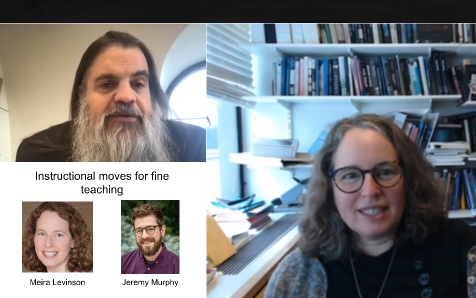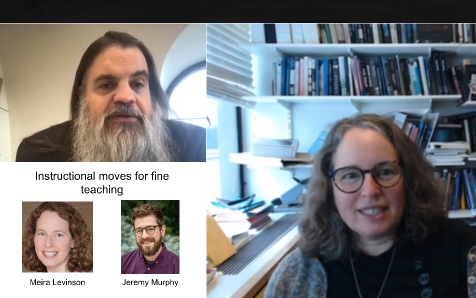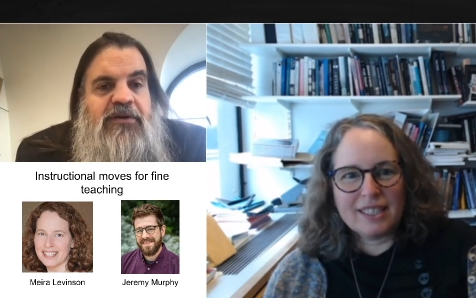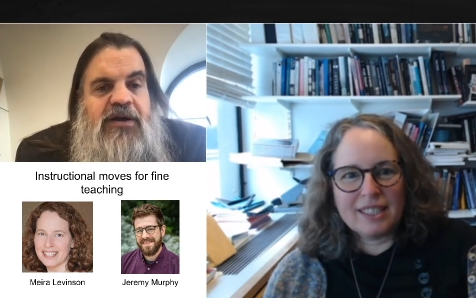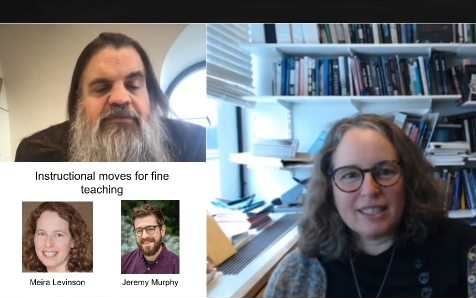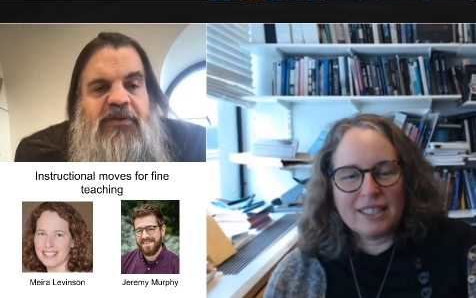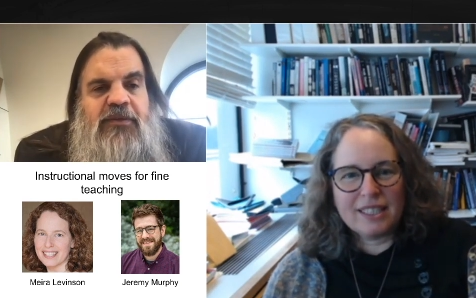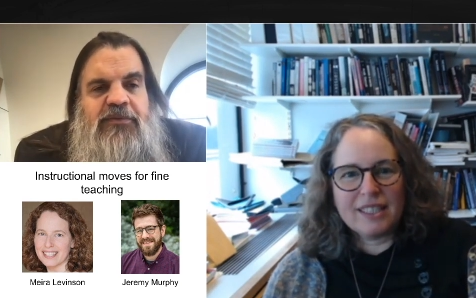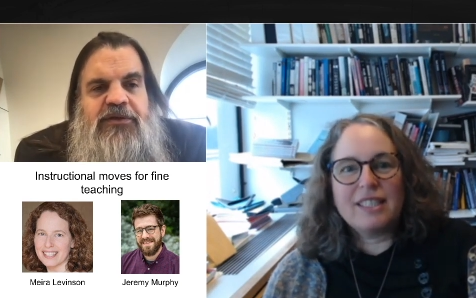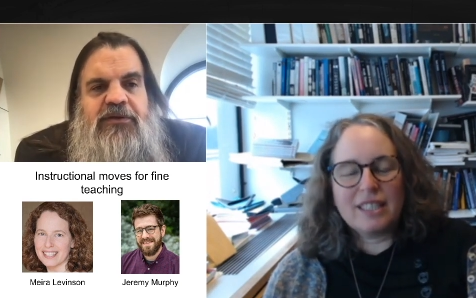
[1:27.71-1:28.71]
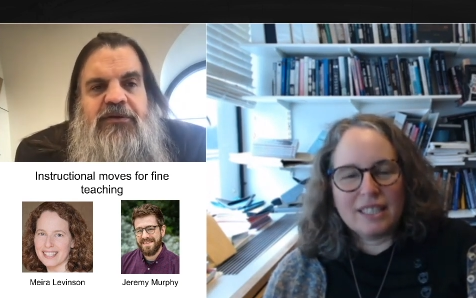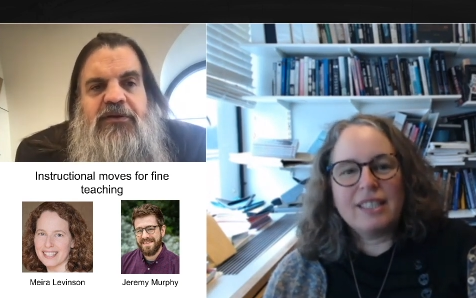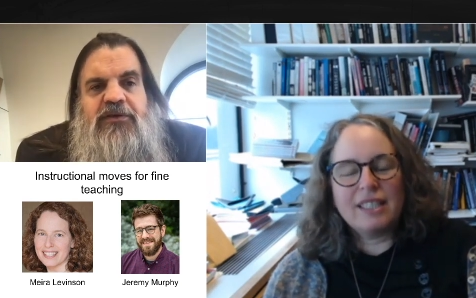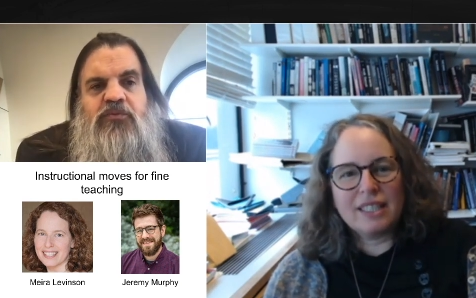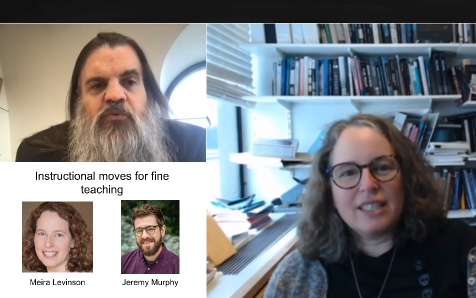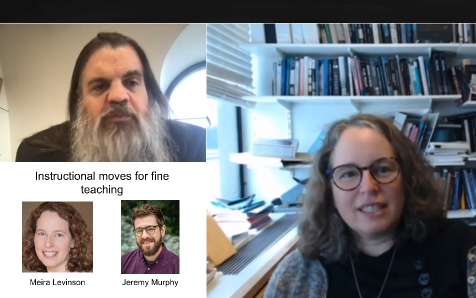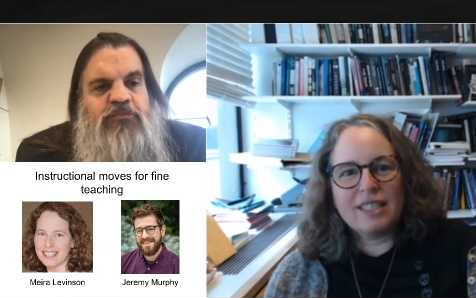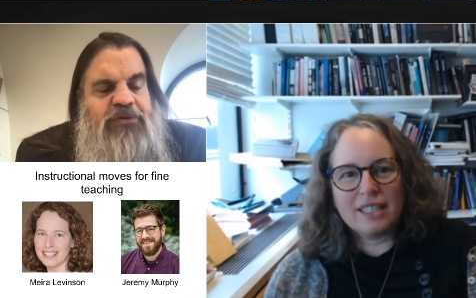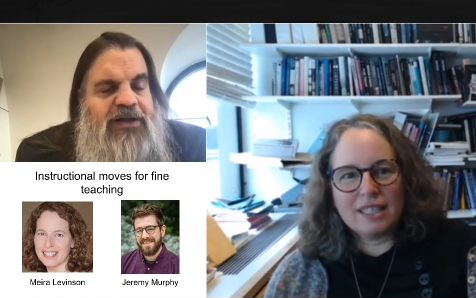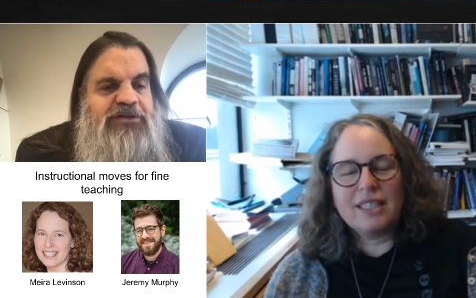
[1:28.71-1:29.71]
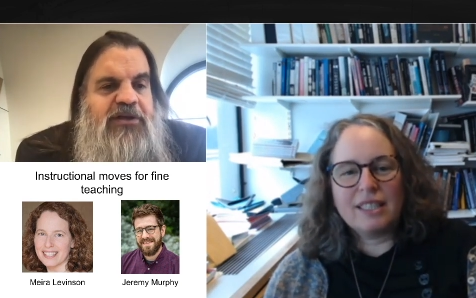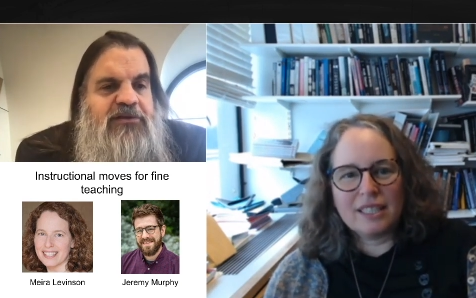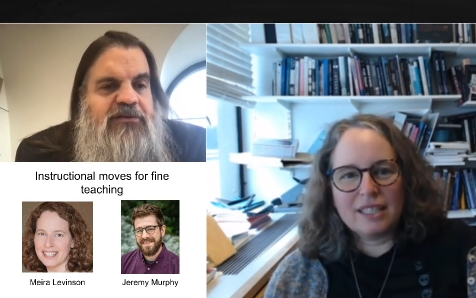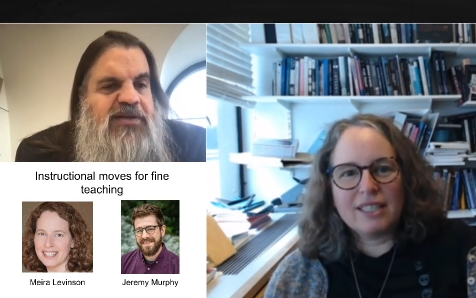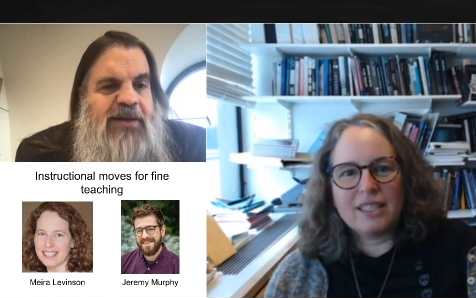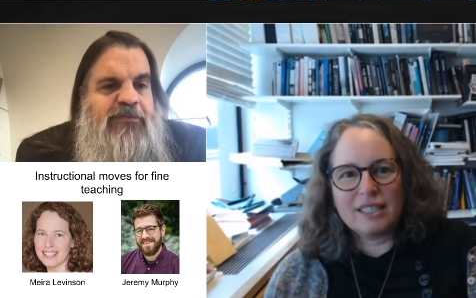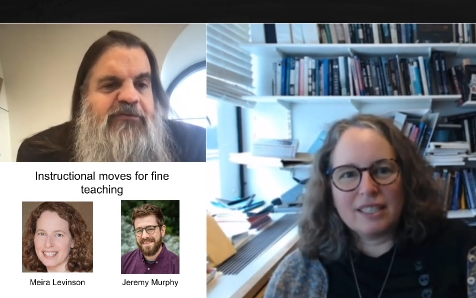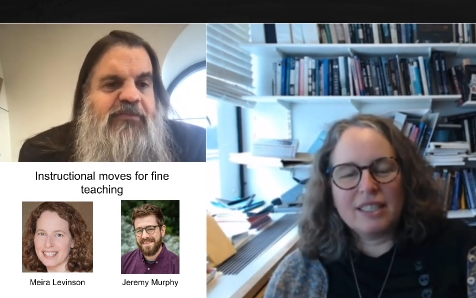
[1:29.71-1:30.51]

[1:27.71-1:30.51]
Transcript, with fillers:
Speaker 1: So I'm, I'm curious, what projects are top of